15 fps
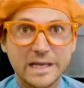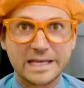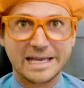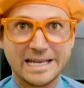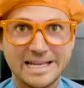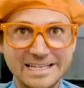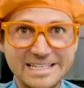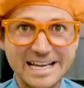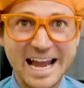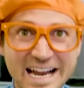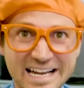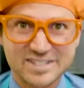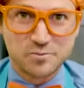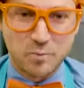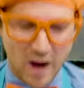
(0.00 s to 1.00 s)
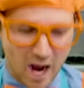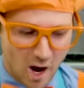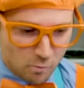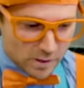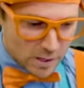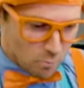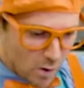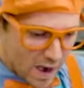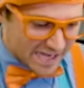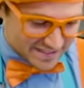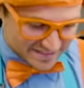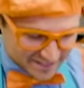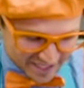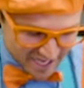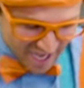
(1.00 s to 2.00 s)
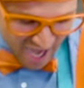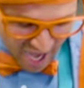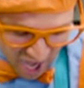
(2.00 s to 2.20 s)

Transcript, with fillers: we get a dance while we wait.